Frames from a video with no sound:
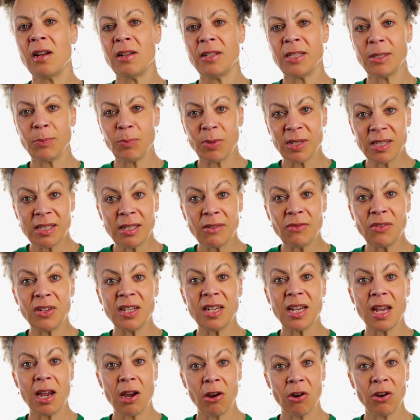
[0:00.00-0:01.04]
on
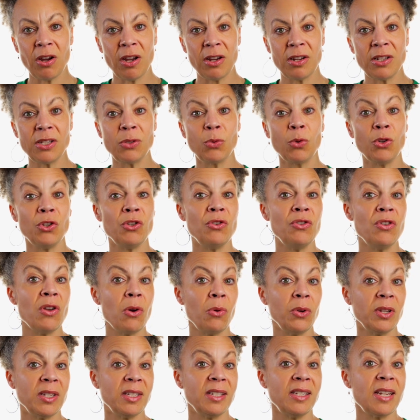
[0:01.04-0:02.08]
specific areas where you
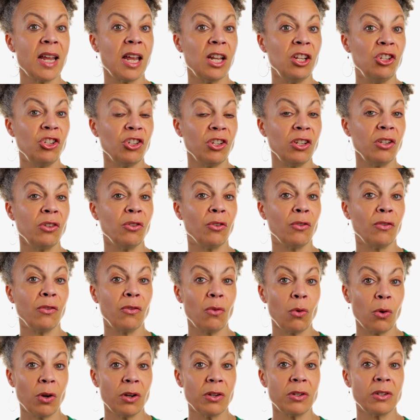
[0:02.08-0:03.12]
notice tension or
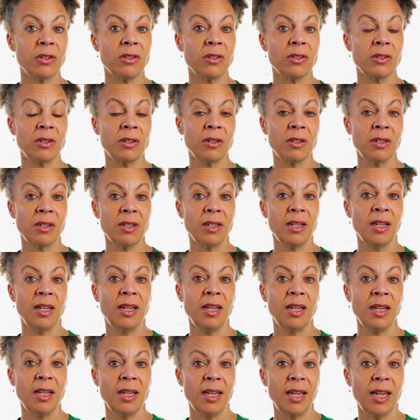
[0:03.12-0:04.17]
force.
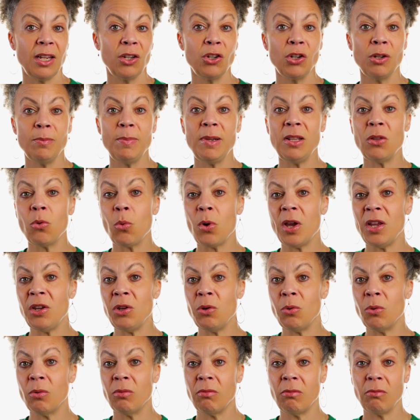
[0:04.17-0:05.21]
It could be the way
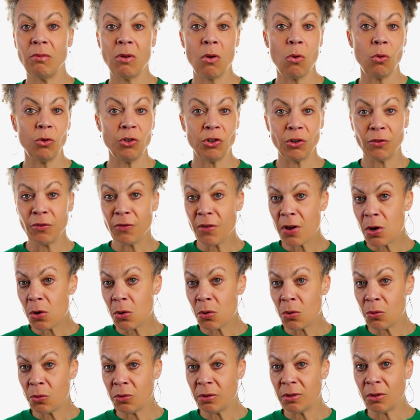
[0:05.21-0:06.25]
you hold your
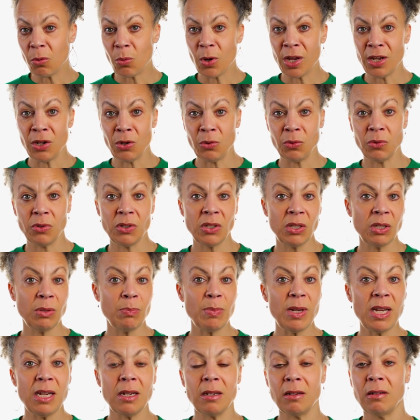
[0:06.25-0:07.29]
phone, the way you
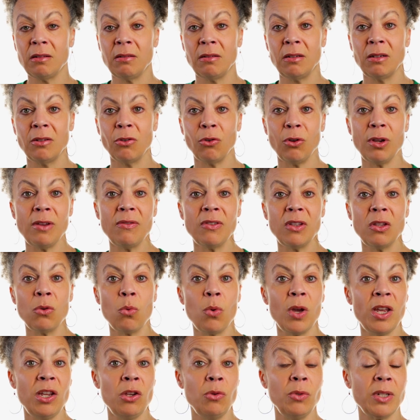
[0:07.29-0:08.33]
speak, or even the
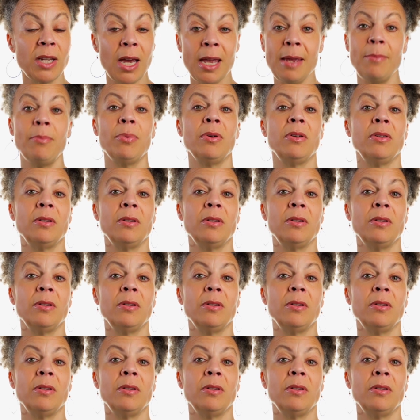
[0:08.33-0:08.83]
way you type.